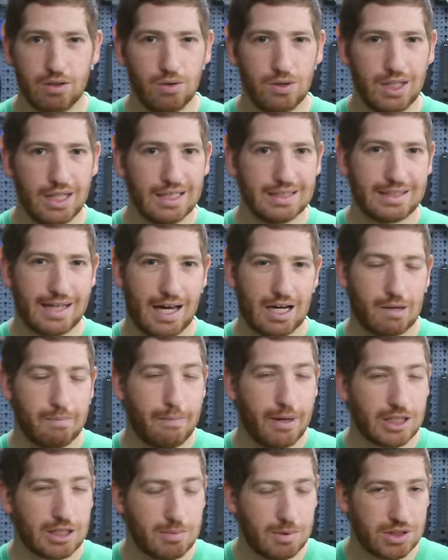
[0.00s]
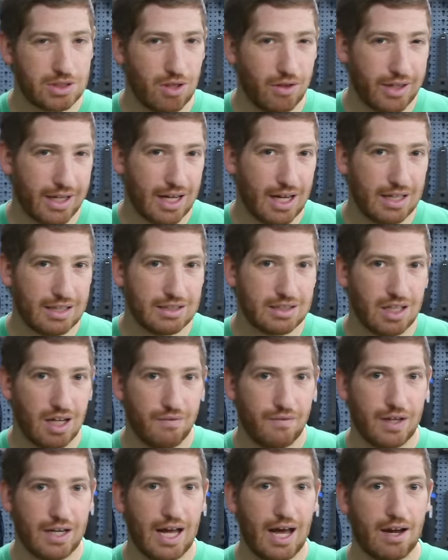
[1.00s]
include the exact measurements, all that kind of
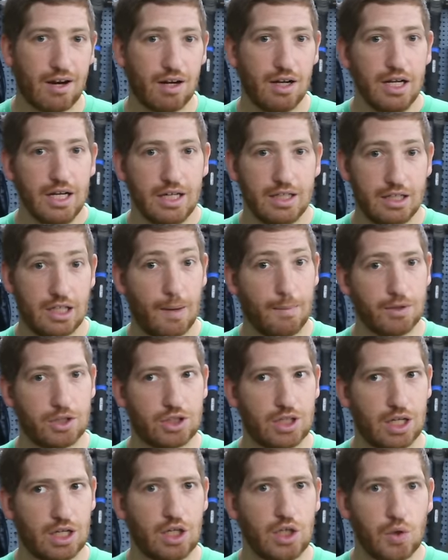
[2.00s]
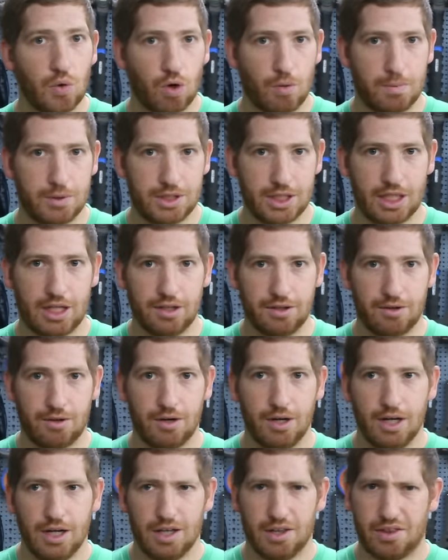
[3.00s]
stuff, and how to double check your
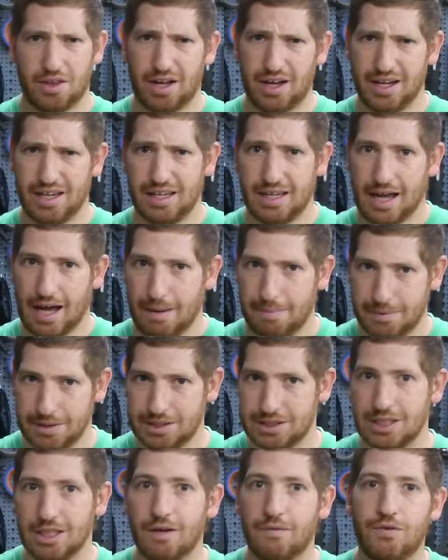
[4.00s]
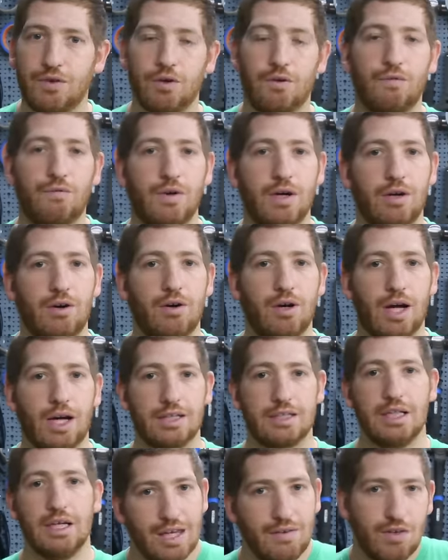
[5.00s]
particular thigh gap to see if you'll fit or
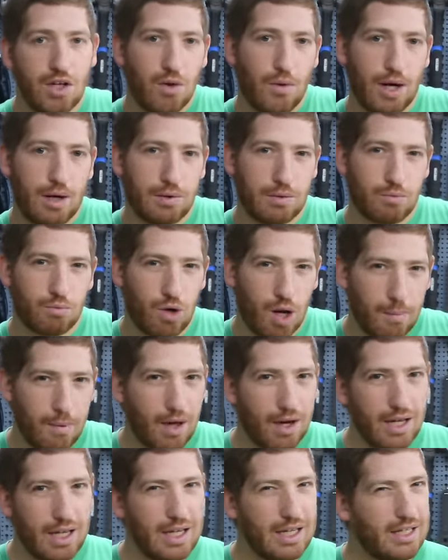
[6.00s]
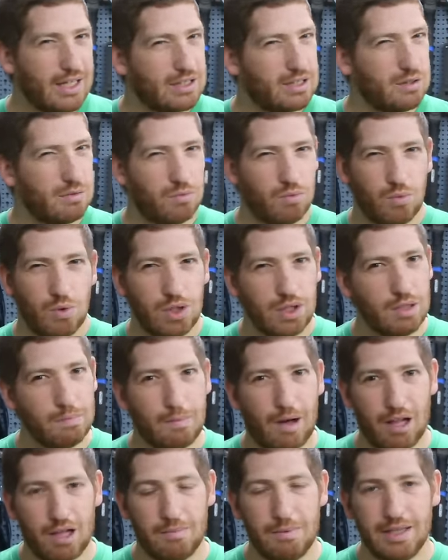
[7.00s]
not. Even though I rub on it, it doesn't really
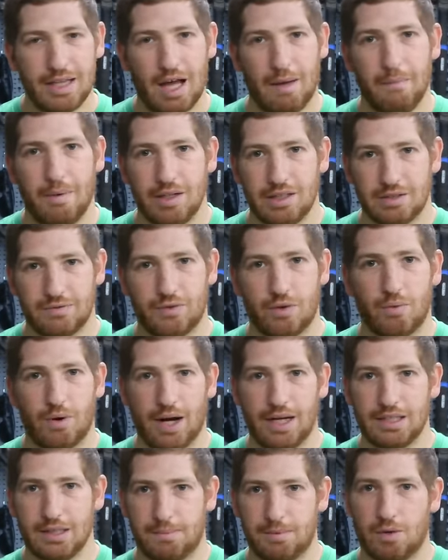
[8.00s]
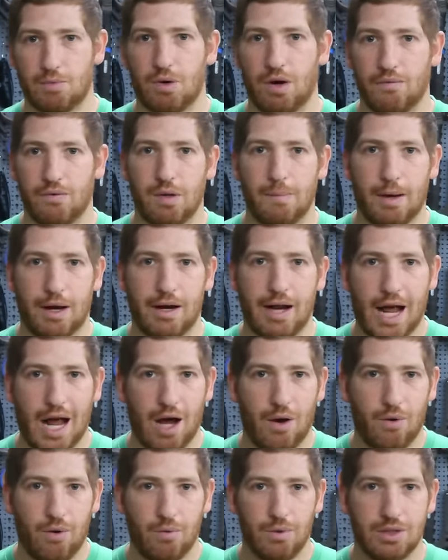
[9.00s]
bother me that much for rides up to roughly about an
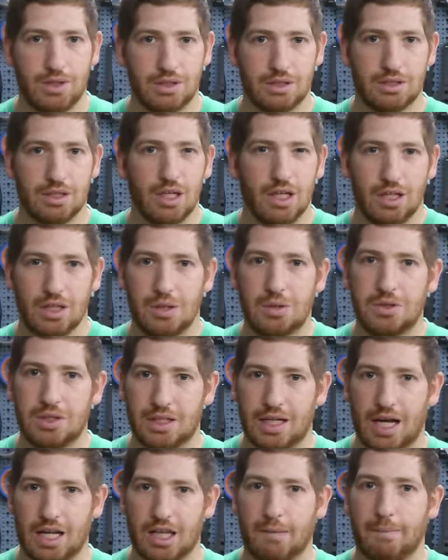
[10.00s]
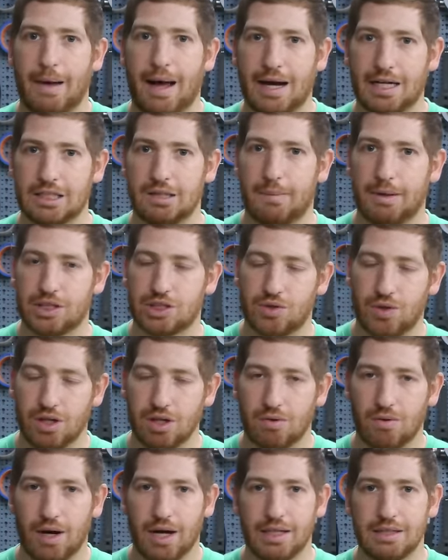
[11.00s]
hour, which is usually kind of the max of my
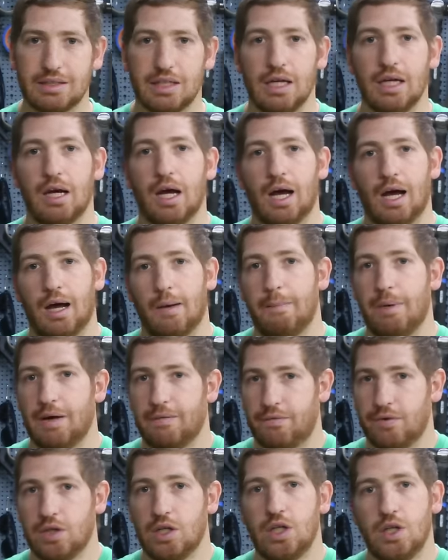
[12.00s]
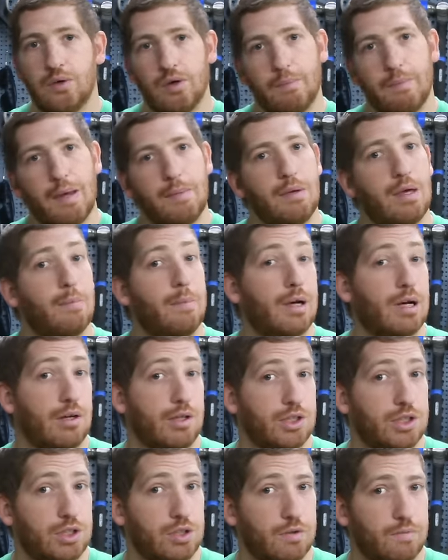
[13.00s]
trainer rides. Uh, but for you, it may be a
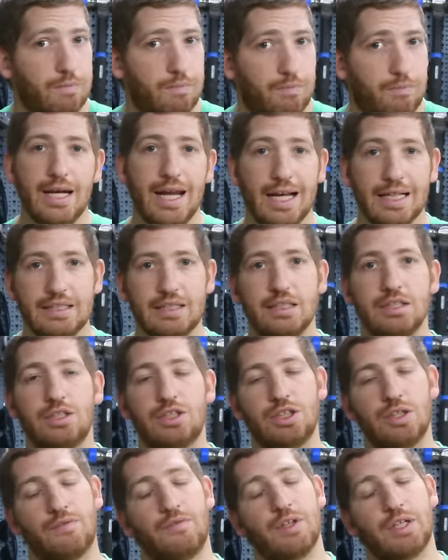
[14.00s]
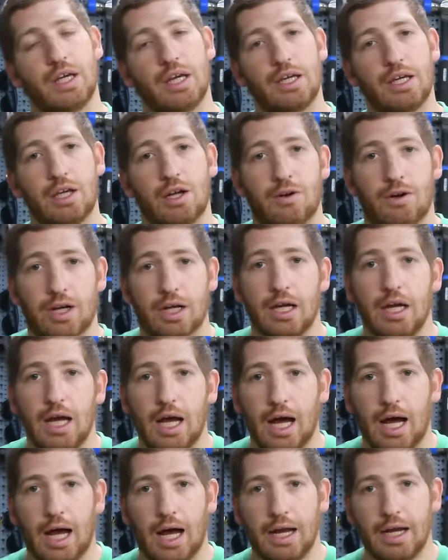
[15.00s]
bigger issue. Next is shifting and gearing.
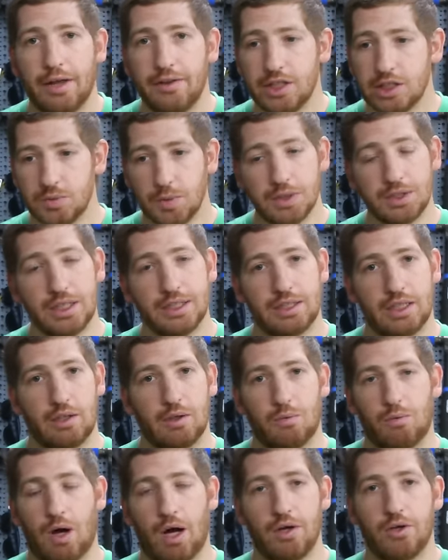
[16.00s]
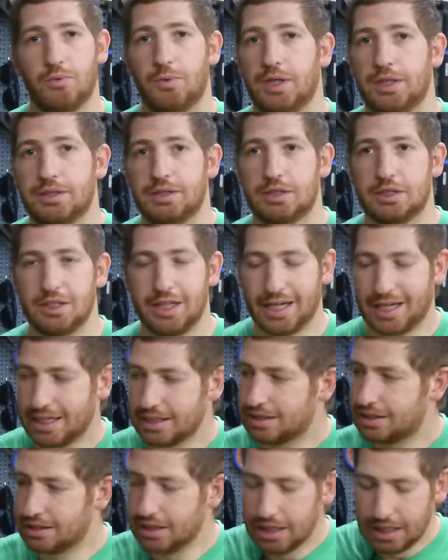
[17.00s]
Uh, now this one's easy. Wahoo wins. Like
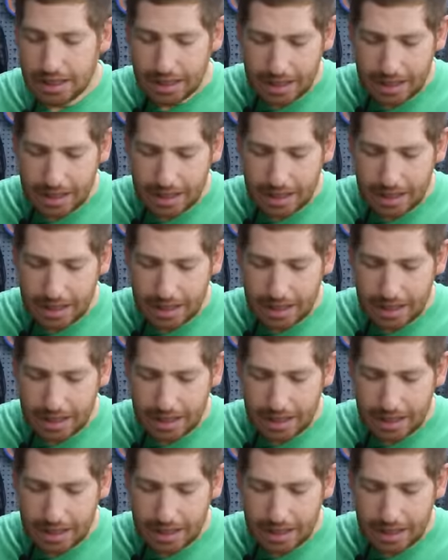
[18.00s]
it's,